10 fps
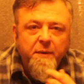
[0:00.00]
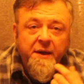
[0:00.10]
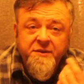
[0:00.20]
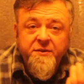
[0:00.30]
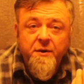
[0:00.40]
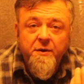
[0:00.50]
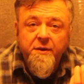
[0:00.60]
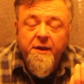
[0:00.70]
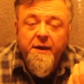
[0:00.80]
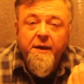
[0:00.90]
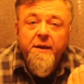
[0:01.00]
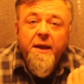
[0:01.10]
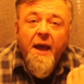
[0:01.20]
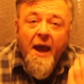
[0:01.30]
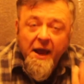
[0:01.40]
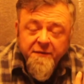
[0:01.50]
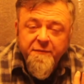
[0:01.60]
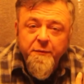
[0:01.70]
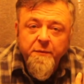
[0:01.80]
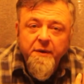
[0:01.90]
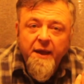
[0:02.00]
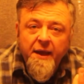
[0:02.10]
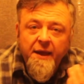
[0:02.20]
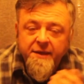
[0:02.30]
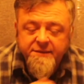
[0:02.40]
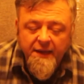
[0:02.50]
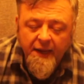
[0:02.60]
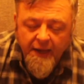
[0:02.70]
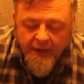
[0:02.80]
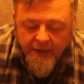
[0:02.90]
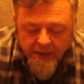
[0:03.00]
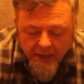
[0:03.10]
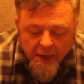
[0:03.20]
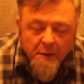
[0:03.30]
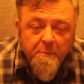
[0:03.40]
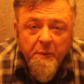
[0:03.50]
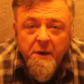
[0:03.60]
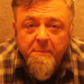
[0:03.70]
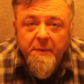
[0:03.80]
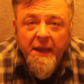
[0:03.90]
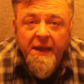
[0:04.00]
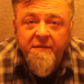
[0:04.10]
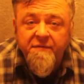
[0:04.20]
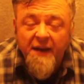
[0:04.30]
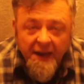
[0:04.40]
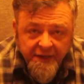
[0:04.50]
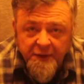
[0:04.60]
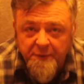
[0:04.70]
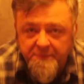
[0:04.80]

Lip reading: saw Adafruit has a pump and vacuum